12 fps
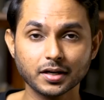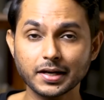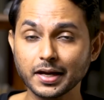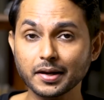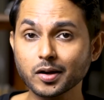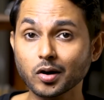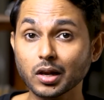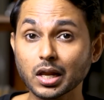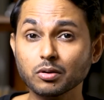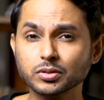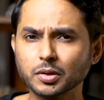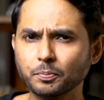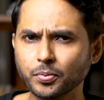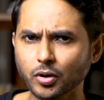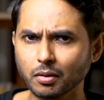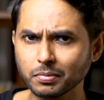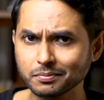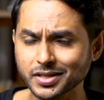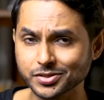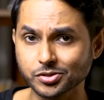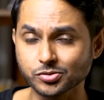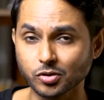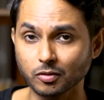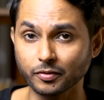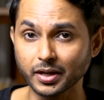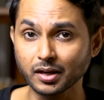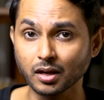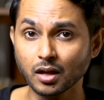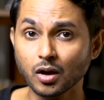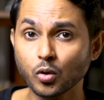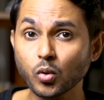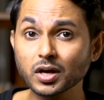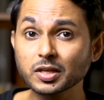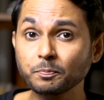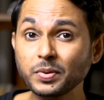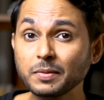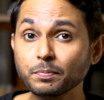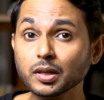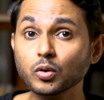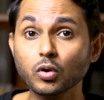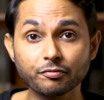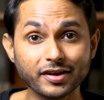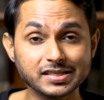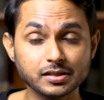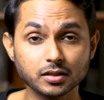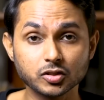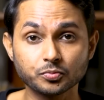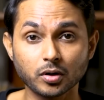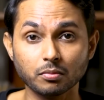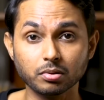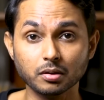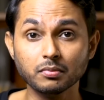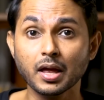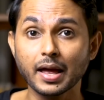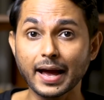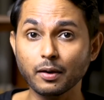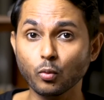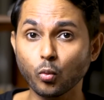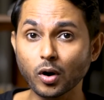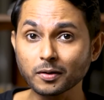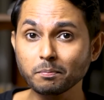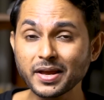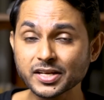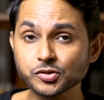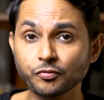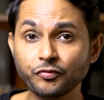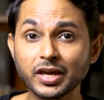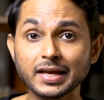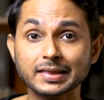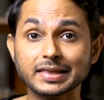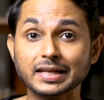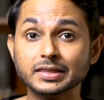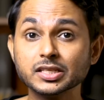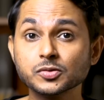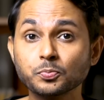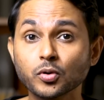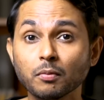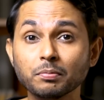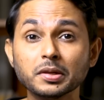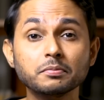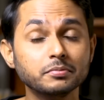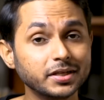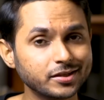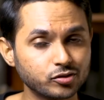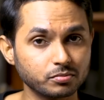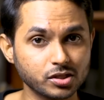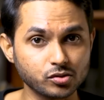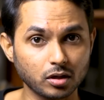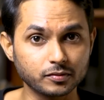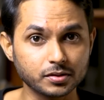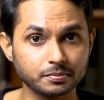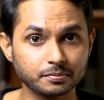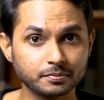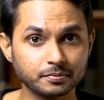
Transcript: Clearly call out the problem that you're solving, who are the people who are facing this problem, and what makes you feel that this problem needs to be solved.